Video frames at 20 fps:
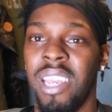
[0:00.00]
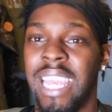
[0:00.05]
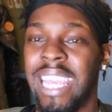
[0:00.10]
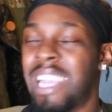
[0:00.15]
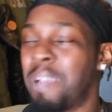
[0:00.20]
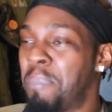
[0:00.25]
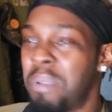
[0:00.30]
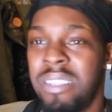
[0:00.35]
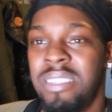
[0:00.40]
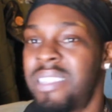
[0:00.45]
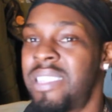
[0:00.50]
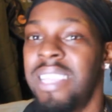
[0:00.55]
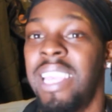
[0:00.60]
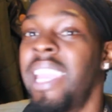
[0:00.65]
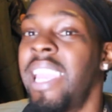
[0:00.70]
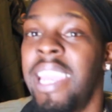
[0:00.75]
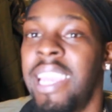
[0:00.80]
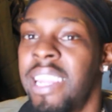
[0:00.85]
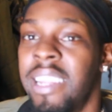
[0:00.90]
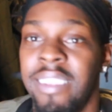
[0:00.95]
It could be
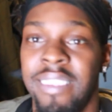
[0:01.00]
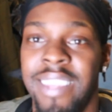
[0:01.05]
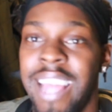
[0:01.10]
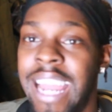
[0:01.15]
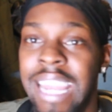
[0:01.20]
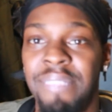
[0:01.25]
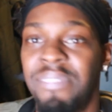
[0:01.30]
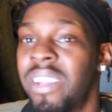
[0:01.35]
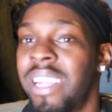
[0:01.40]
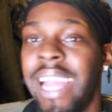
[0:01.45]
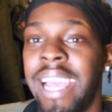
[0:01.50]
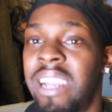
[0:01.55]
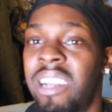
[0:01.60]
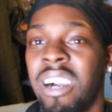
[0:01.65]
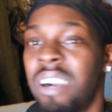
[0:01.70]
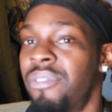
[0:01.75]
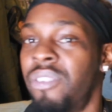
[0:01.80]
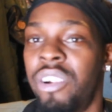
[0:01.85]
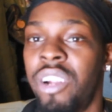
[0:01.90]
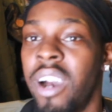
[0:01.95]
seen. It's not even like
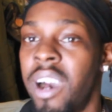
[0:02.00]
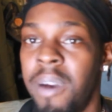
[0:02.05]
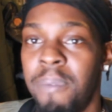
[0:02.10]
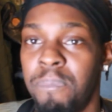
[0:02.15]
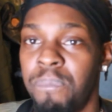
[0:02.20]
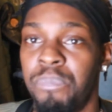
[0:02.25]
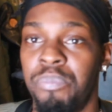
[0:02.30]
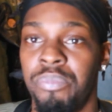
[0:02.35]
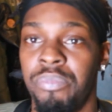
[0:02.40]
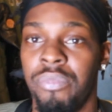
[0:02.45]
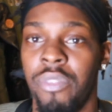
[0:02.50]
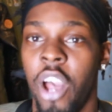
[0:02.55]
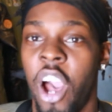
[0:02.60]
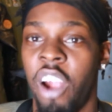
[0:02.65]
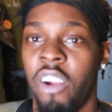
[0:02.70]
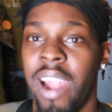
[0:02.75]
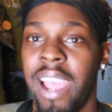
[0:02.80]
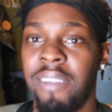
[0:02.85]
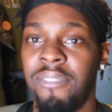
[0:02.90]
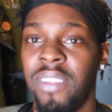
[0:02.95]
covered up.
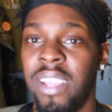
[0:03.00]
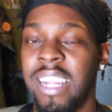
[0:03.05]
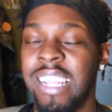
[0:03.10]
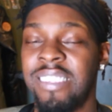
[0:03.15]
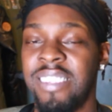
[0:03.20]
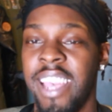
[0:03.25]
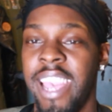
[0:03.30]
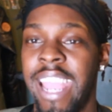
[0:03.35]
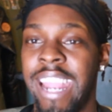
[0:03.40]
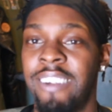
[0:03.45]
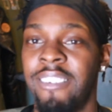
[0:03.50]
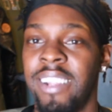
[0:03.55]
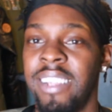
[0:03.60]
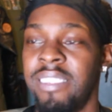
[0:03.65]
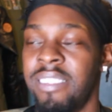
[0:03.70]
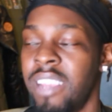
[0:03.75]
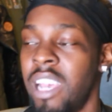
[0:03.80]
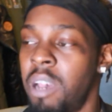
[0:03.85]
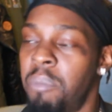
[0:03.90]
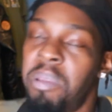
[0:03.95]
All right, Venus and
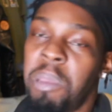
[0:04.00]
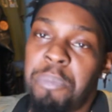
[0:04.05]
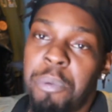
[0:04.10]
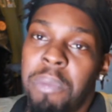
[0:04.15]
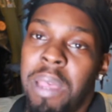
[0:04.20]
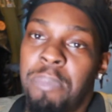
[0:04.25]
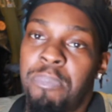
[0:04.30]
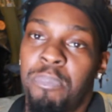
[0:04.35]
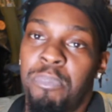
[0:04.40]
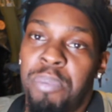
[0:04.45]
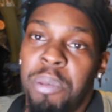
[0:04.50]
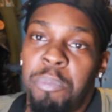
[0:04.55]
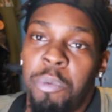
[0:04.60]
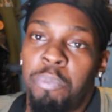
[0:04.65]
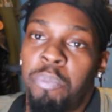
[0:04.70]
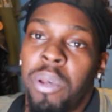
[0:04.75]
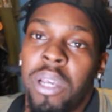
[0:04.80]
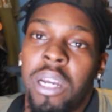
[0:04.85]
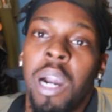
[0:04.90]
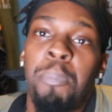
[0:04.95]
Aries, people
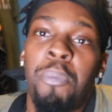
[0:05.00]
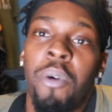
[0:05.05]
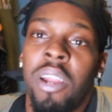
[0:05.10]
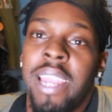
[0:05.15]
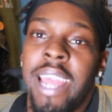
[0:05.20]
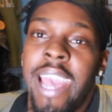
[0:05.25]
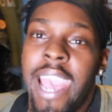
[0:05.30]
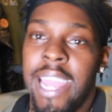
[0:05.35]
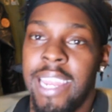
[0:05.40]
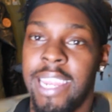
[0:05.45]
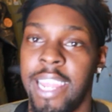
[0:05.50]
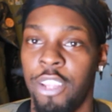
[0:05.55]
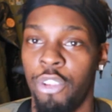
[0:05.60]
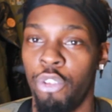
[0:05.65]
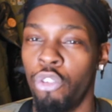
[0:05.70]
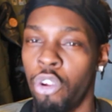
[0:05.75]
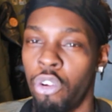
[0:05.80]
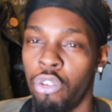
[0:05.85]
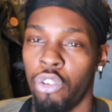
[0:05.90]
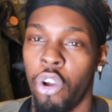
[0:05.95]
pick up on that, and then
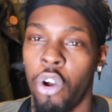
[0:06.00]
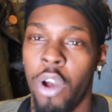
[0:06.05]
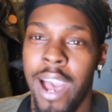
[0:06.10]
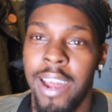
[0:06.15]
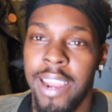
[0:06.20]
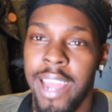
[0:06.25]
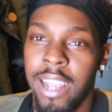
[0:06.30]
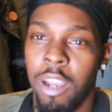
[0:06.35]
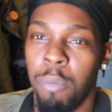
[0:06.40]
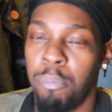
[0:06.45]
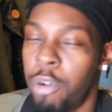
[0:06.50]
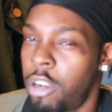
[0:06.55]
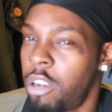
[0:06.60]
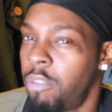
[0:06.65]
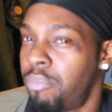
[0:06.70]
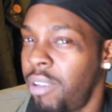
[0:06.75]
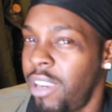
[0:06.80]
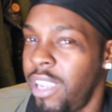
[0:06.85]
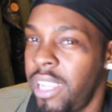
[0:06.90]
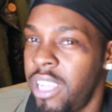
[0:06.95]
you don't know how that could burn the
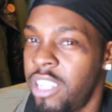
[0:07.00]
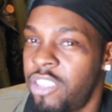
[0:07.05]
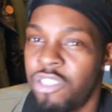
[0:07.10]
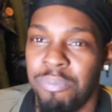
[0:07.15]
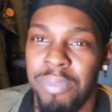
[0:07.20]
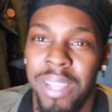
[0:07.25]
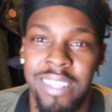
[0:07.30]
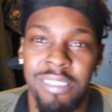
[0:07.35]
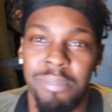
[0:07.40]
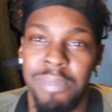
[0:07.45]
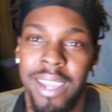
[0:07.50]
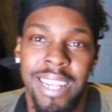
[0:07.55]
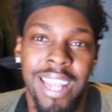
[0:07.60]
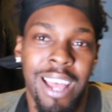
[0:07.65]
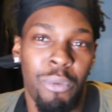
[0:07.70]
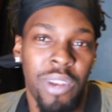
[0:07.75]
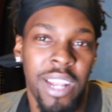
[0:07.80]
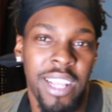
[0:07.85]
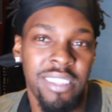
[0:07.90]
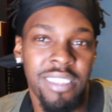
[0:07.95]
bridge and make somebody
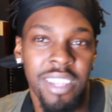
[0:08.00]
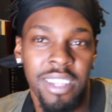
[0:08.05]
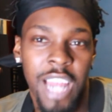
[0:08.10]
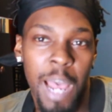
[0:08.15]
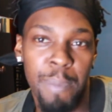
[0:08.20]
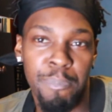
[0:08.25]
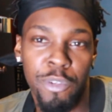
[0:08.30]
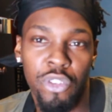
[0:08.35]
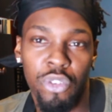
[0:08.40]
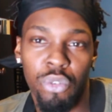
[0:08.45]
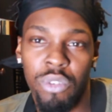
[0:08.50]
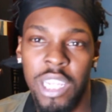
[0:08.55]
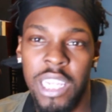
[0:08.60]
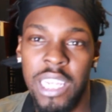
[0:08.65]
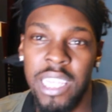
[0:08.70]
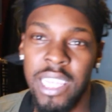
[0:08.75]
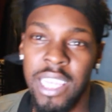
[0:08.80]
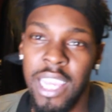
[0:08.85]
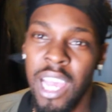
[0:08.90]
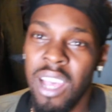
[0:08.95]
not want to extend the
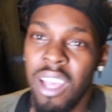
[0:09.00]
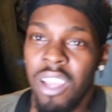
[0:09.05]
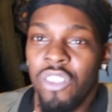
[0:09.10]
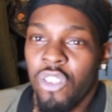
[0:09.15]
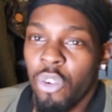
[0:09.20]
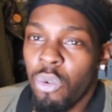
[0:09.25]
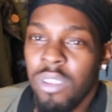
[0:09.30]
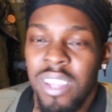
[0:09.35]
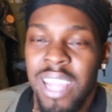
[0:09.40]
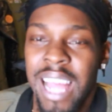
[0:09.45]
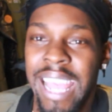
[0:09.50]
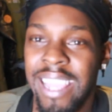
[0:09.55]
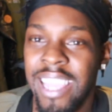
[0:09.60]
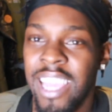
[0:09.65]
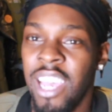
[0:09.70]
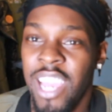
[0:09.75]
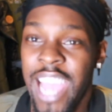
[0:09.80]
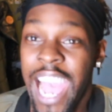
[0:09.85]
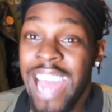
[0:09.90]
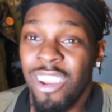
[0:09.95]
opportunity. So it's like,
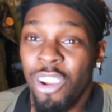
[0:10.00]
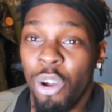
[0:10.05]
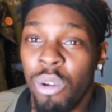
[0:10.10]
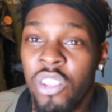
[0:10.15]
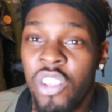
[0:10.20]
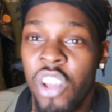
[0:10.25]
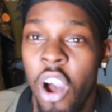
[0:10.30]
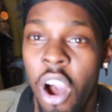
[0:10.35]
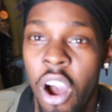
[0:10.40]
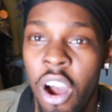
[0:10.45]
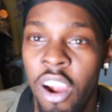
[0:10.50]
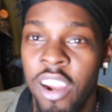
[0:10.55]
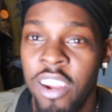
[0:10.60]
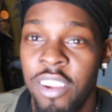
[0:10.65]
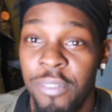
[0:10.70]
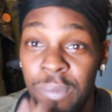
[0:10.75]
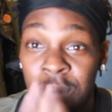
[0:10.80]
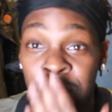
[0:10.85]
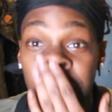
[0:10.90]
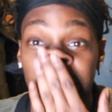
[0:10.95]
I know it's
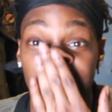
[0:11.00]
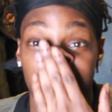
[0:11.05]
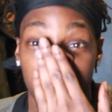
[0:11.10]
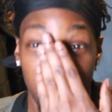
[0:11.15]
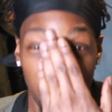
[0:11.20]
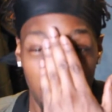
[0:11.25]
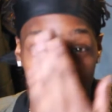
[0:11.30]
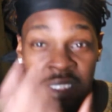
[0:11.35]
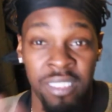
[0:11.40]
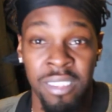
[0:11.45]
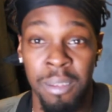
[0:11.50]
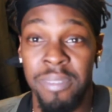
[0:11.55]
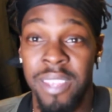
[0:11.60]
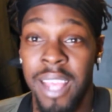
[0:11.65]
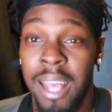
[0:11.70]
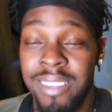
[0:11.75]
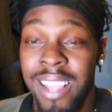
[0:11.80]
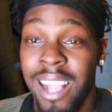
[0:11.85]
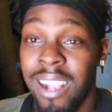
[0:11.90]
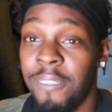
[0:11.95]
hard, Venus and Aries.
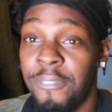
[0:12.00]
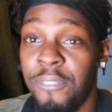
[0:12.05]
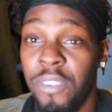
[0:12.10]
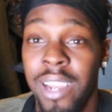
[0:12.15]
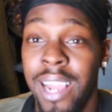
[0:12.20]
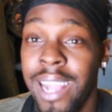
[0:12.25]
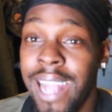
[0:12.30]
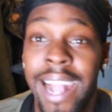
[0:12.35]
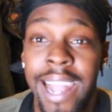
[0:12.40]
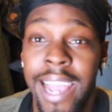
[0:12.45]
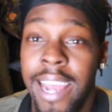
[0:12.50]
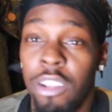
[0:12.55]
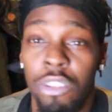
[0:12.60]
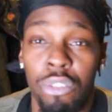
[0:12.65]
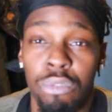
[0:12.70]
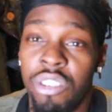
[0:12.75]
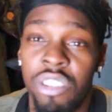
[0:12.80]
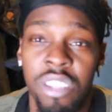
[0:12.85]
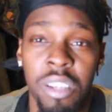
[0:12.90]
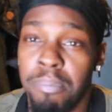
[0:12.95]
Sometimes I can feel like I got to
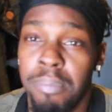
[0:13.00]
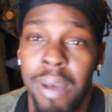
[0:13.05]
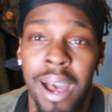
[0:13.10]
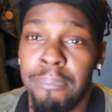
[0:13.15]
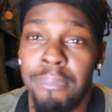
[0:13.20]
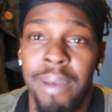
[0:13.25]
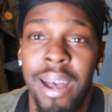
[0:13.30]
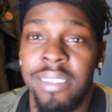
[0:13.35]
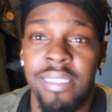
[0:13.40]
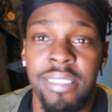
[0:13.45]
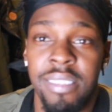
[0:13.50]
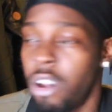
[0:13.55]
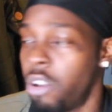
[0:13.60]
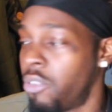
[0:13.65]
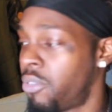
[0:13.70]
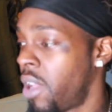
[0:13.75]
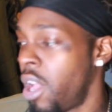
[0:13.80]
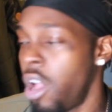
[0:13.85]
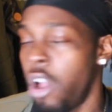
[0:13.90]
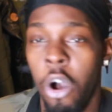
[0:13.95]
do shit by
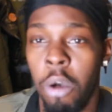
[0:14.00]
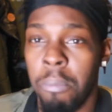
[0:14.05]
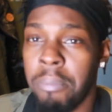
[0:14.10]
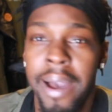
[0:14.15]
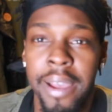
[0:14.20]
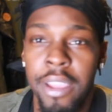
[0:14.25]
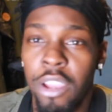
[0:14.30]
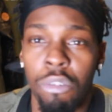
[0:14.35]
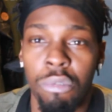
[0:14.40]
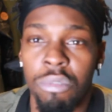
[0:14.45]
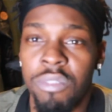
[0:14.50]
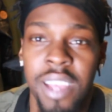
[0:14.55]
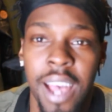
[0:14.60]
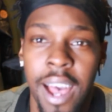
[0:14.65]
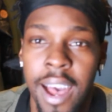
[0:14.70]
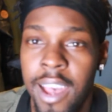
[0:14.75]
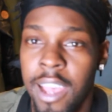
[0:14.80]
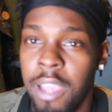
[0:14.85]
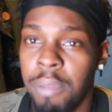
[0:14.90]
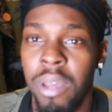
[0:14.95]
myself on my own
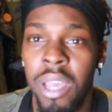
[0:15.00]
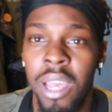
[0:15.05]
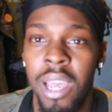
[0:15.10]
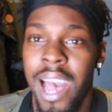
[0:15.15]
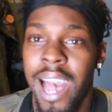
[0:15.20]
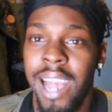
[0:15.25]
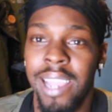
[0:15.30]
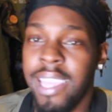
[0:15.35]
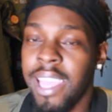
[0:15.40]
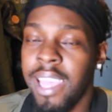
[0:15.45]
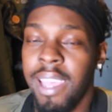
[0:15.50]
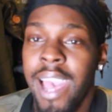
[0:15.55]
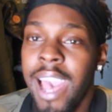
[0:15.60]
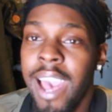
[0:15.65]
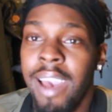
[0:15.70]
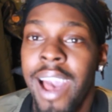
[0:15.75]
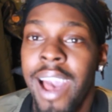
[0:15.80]
time. I can't